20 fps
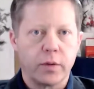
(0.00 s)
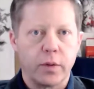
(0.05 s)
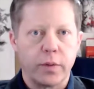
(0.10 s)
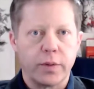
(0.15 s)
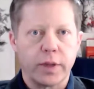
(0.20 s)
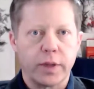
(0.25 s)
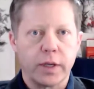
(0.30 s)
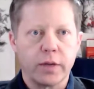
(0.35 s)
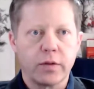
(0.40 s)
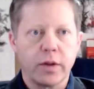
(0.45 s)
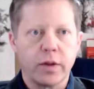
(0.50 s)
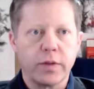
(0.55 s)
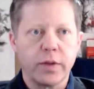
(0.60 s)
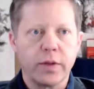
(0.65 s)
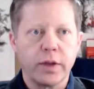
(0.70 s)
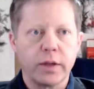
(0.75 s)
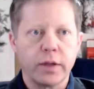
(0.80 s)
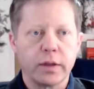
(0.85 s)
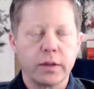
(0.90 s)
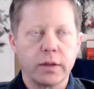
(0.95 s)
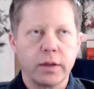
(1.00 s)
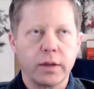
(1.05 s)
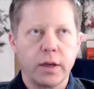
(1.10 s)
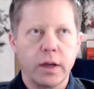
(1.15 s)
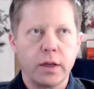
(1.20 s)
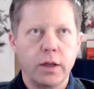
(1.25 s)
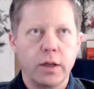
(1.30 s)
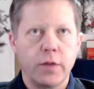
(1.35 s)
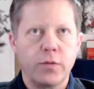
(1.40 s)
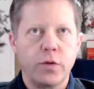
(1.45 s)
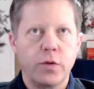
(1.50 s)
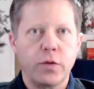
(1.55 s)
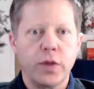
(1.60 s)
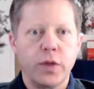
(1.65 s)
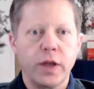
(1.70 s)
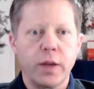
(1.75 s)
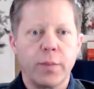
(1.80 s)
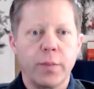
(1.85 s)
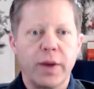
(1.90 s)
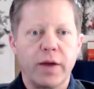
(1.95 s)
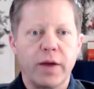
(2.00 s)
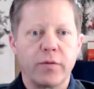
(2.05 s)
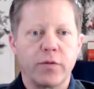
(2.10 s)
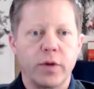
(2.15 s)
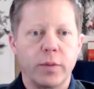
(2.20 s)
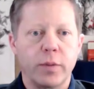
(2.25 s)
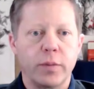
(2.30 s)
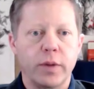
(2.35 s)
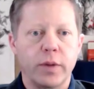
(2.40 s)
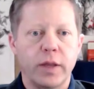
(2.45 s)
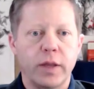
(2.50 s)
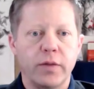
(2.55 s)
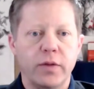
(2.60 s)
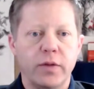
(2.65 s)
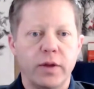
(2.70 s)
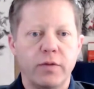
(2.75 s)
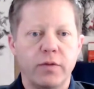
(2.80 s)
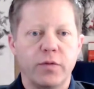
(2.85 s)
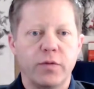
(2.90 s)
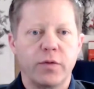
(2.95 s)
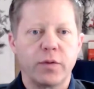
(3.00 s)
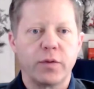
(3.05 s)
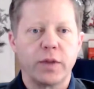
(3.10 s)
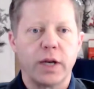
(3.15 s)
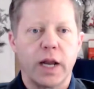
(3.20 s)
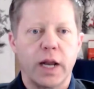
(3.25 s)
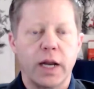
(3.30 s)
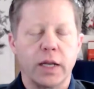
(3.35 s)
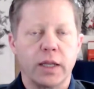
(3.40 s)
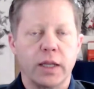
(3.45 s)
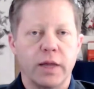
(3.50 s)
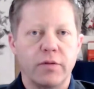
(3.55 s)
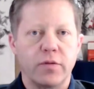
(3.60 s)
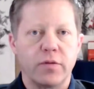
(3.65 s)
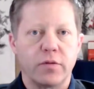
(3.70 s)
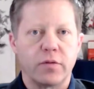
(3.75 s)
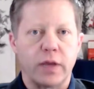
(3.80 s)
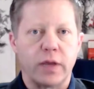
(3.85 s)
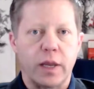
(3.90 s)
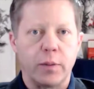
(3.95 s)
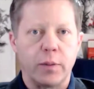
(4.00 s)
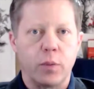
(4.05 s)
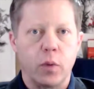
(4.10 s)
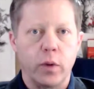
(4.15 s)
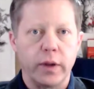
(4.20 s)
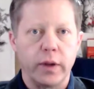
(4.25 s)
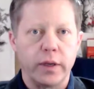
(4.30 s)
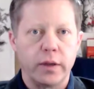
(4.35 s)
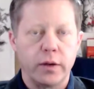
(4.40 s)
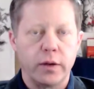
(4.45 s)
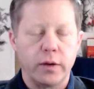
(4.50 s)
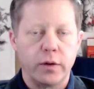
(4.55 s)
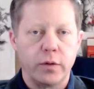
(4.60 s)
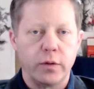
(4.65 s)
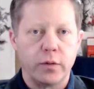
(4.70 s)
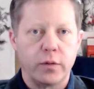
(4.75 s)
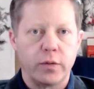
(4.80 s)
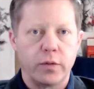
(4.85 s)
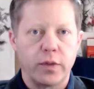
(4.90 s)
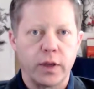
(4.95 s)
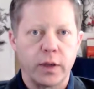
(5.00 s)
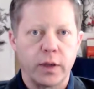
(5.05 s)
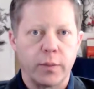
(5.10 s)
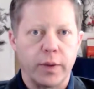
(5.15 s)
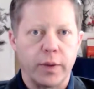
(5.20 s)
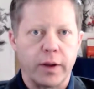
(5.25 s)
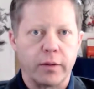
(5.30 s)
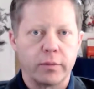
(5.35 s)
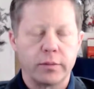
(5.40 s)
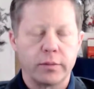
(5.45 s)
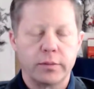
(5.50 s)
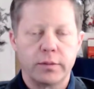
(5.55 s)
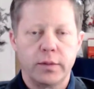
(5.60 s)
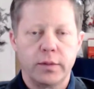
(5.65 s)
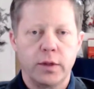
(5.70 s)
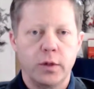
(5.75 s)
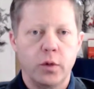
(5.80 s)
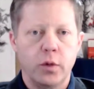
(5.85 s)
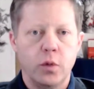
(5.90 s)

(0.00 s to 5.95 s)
with that because I think if you think about from even from the 9/11 standpoint, and you think about the mm-hmm.